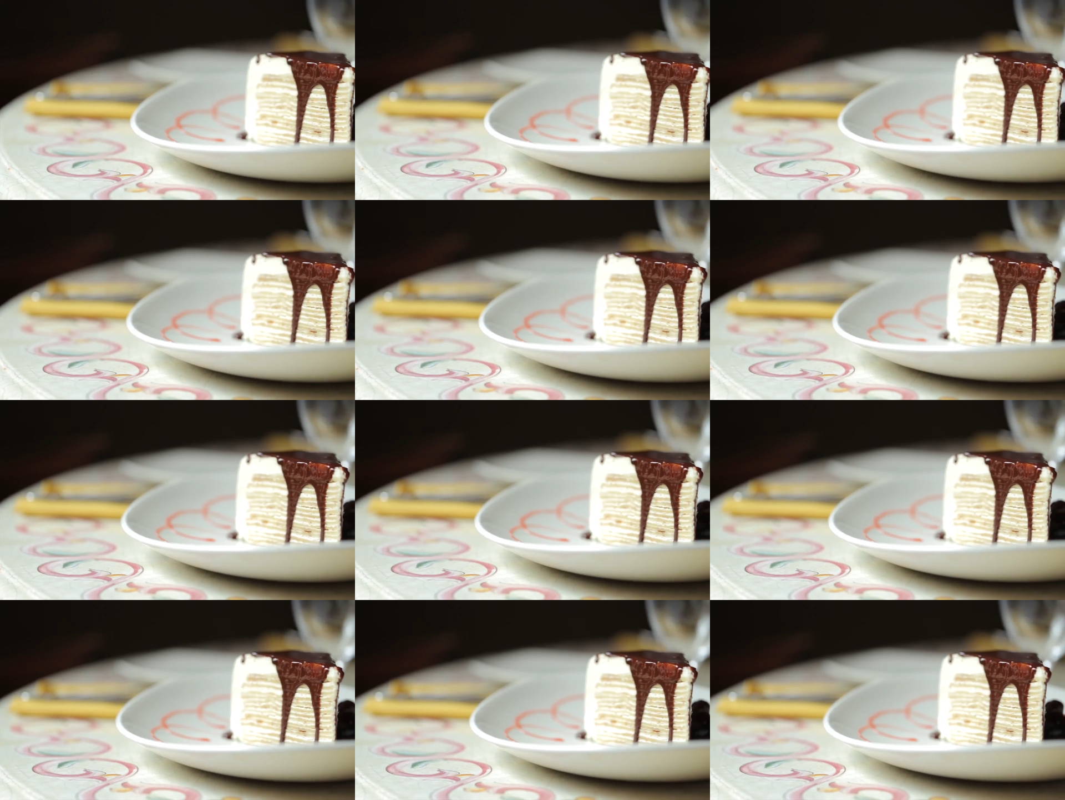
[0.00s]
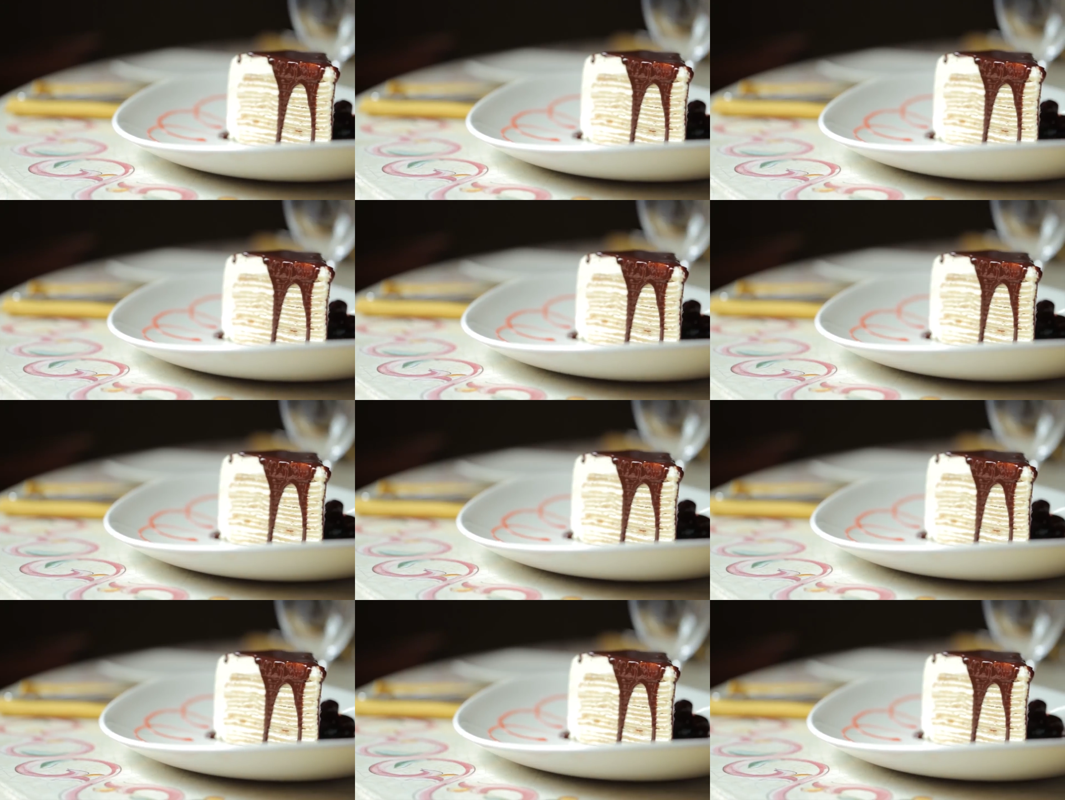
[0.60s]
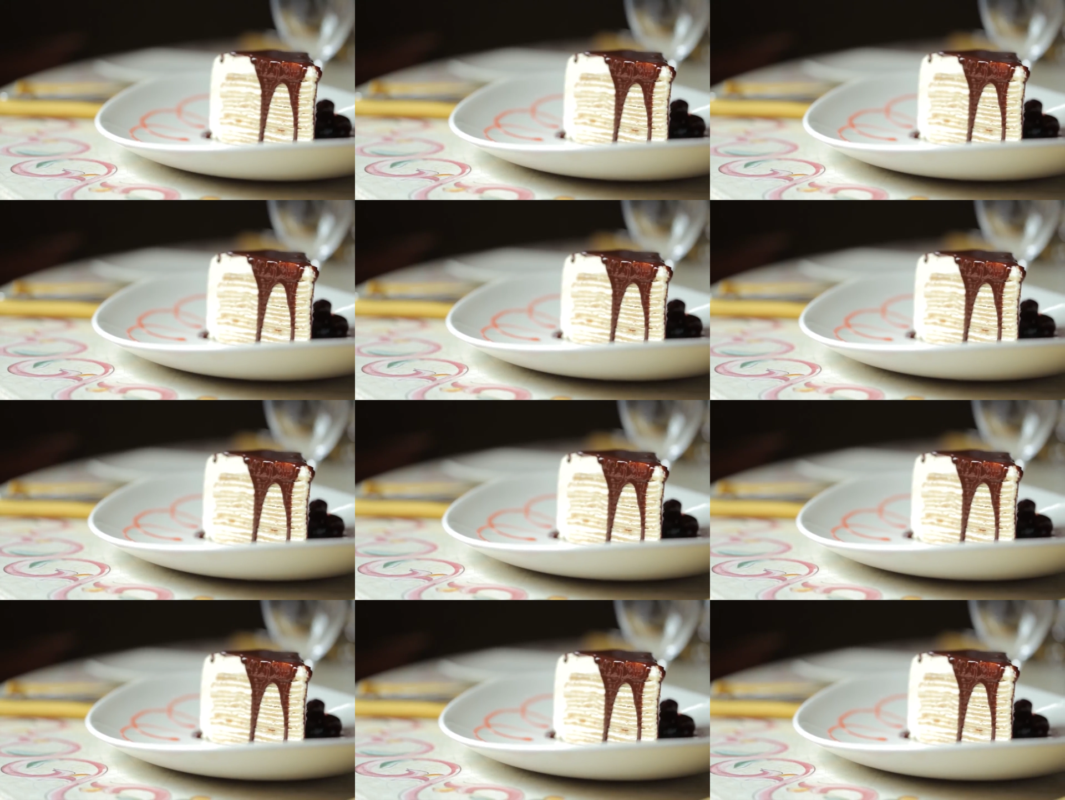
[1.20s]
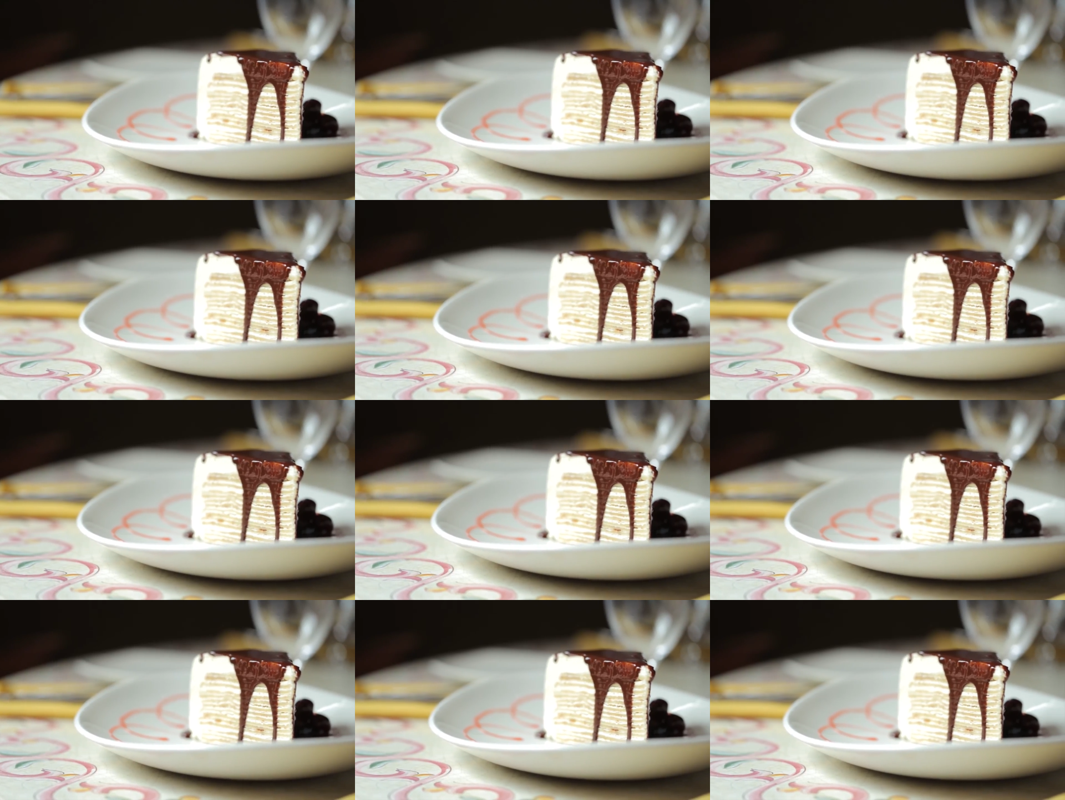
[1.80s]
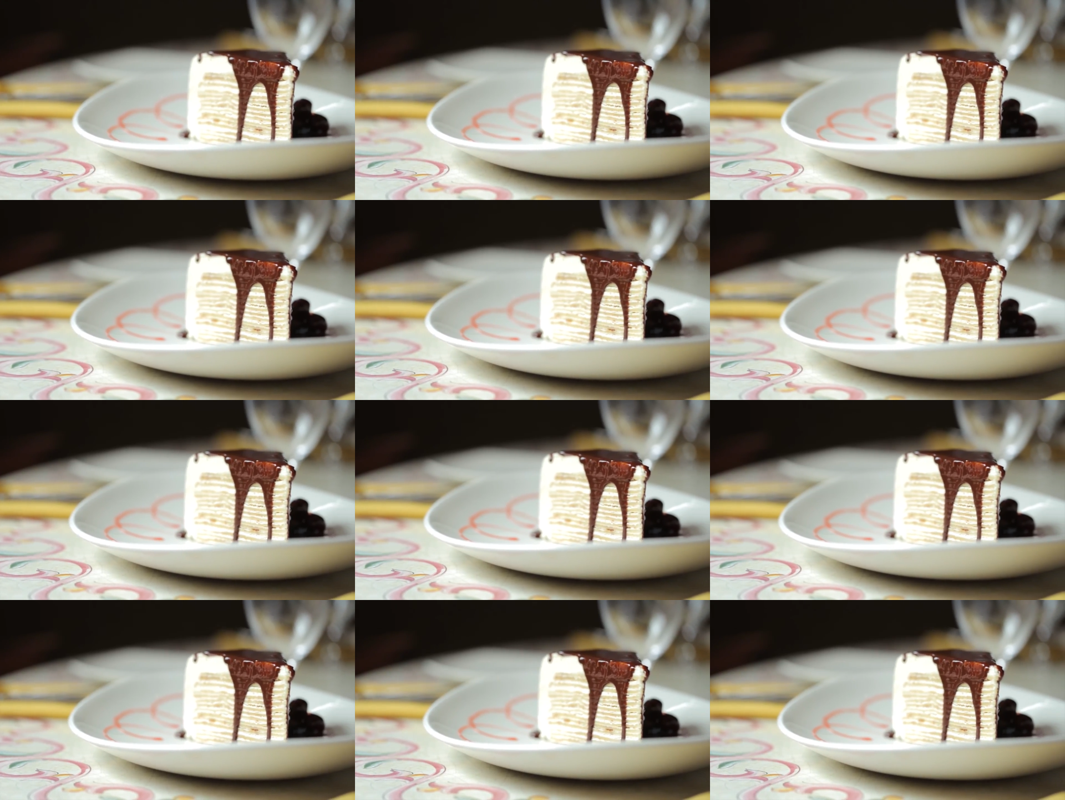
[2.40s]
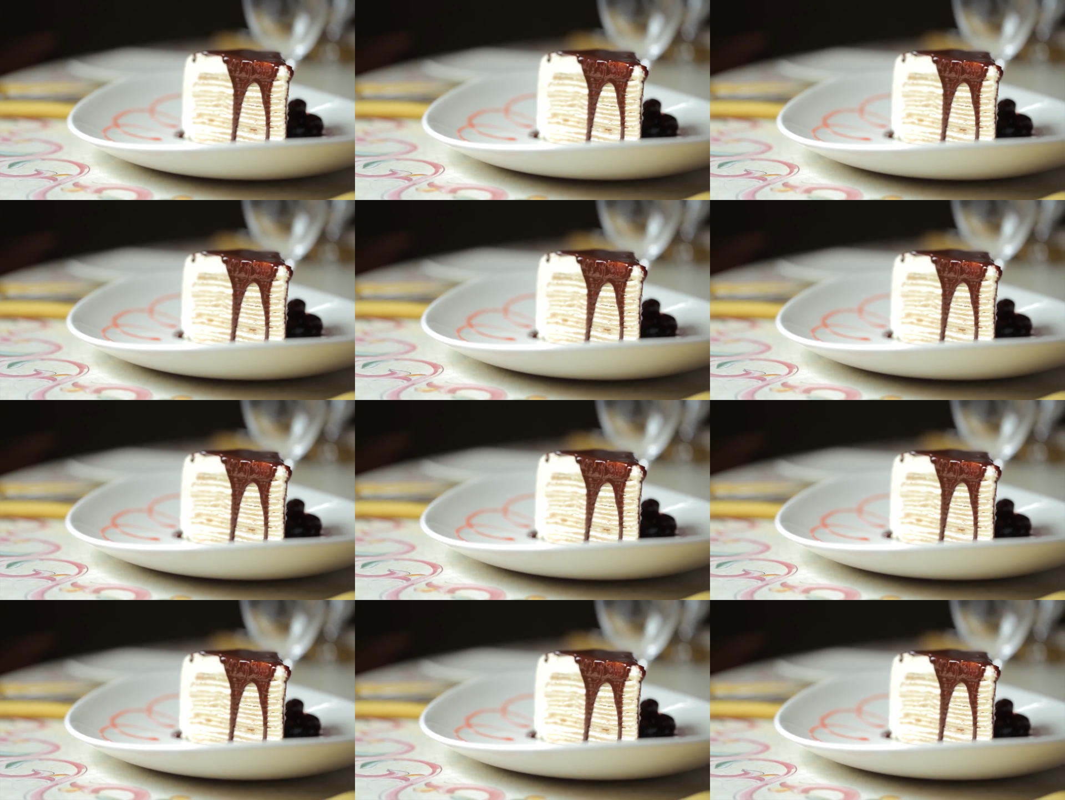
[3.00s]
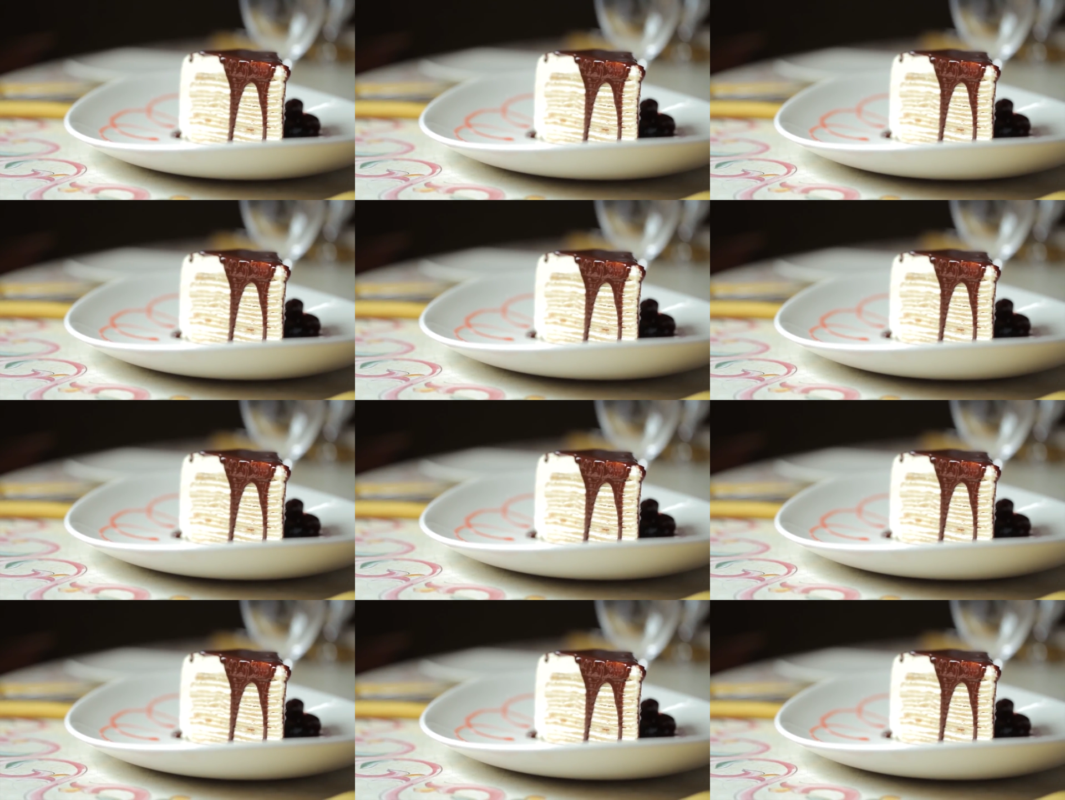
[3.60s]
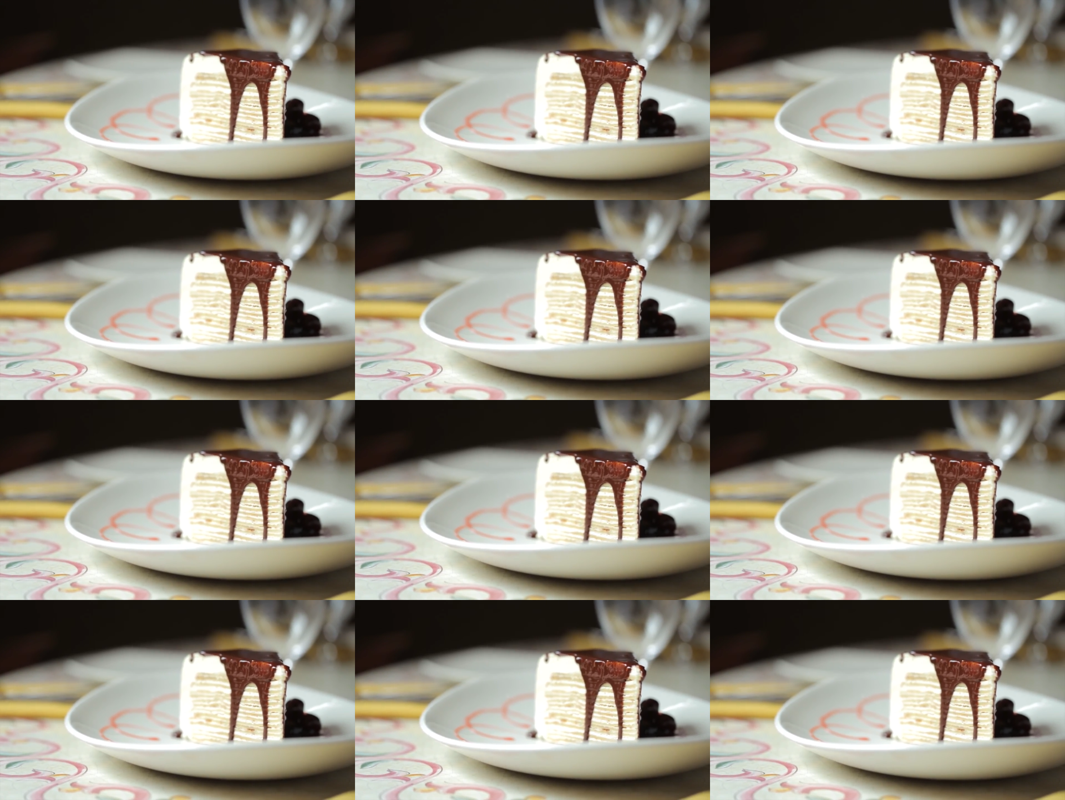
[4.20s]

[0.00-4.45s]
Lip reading: Nobody's mouth can be seen.